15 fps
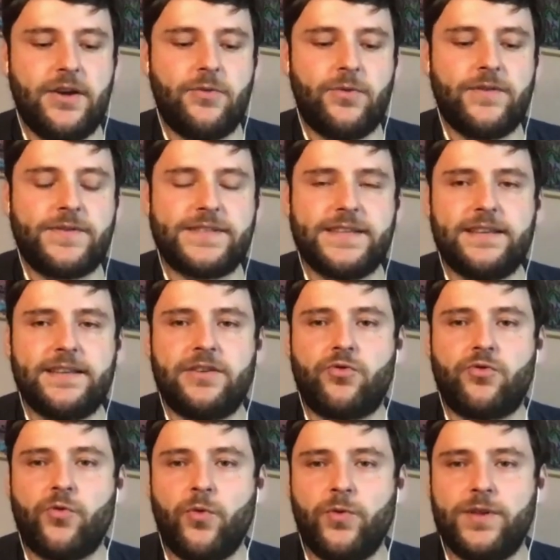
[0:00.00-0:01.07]
We've seen the
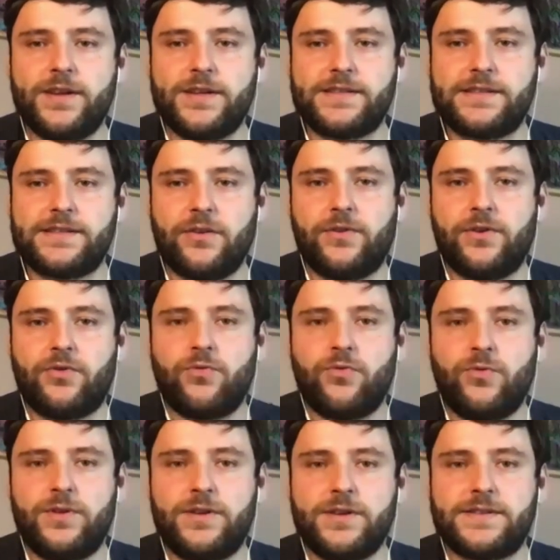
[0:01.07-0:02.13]
rudest of the
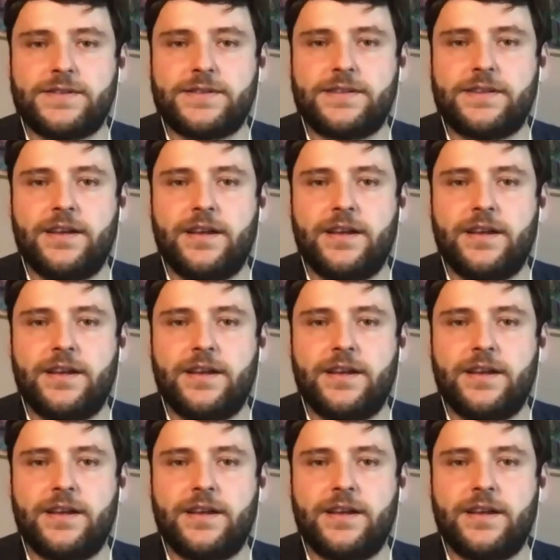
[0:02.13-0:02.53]
rudest